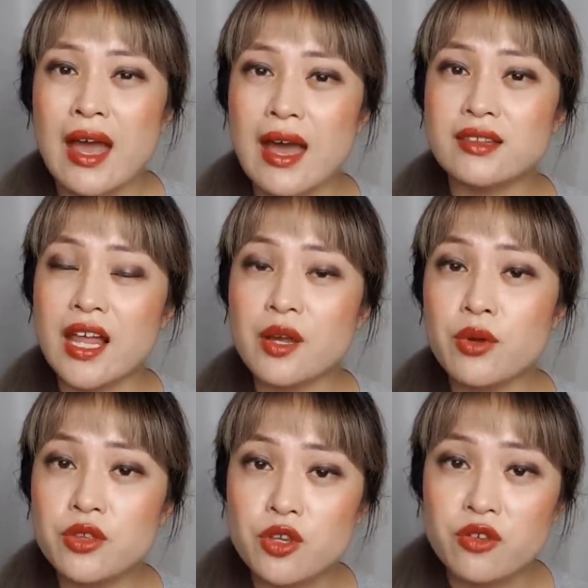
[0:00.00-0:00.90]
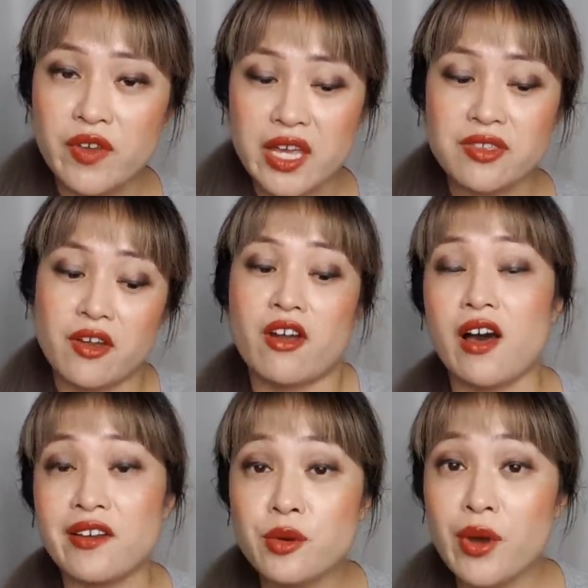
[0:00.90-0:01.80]
And like with UV, there are
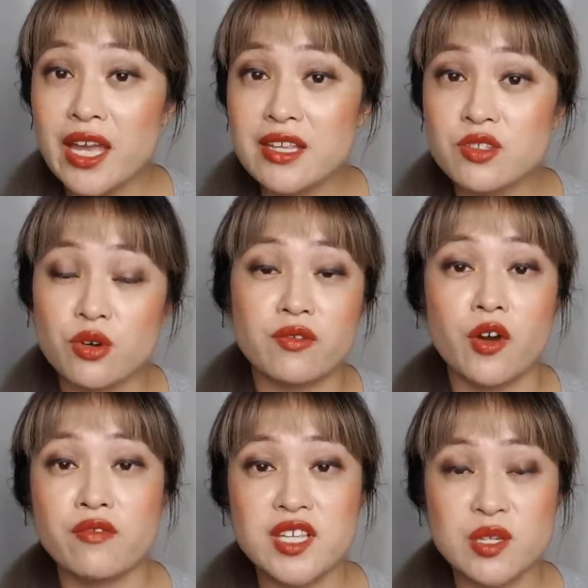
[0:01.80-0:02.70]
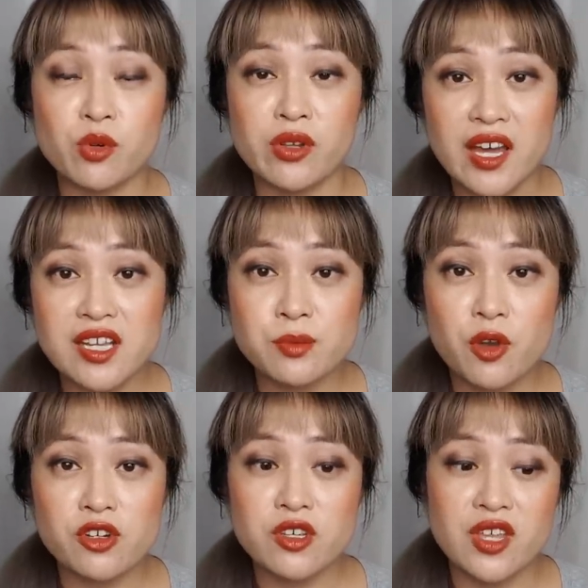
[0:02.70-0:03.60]
other ways to avoid visible light
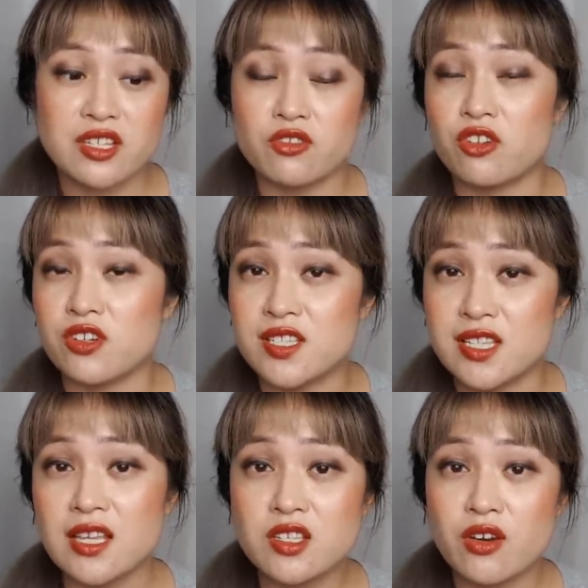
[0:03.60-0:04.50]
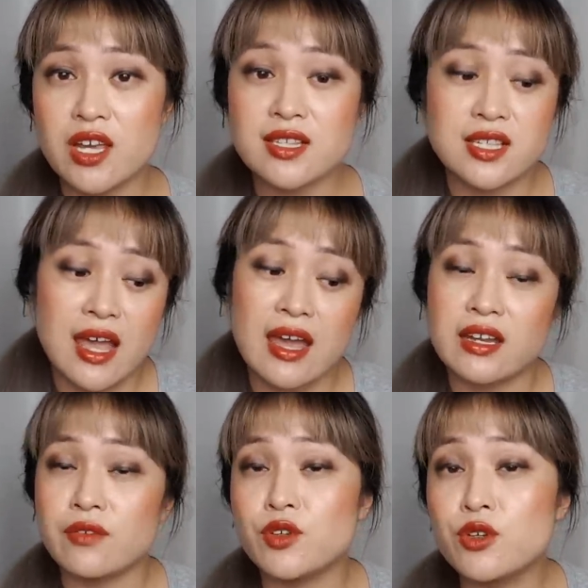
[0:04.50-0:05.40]
exposure that's not just sunscreens, and
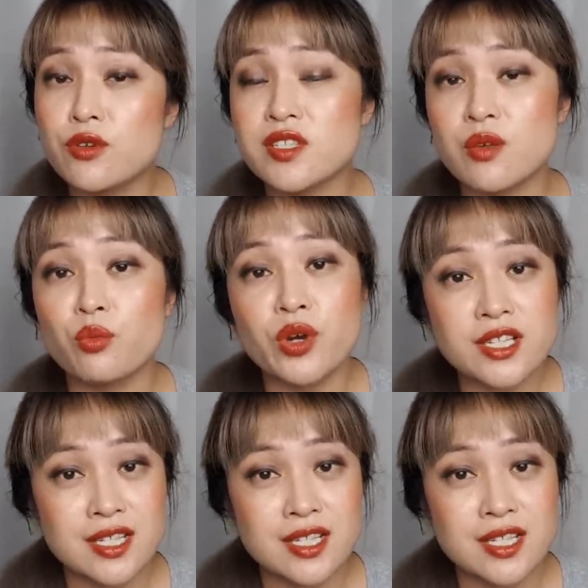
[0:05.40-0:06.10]
if you use them with